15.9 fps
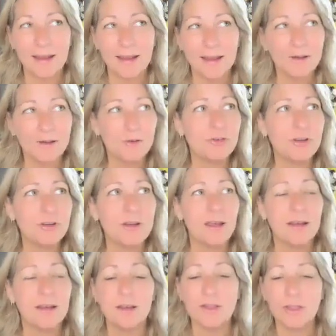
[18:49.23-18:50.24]

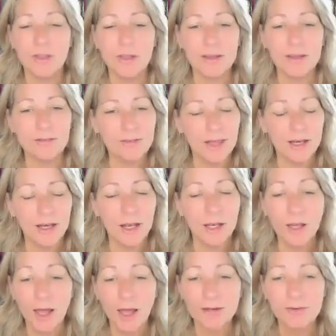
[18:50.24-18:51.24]
energy and the things that
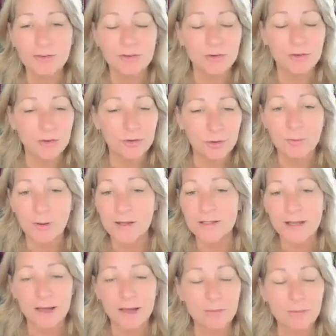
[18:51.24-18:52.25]
align to you
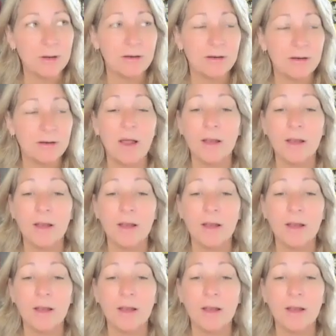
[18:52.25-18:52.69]
and not what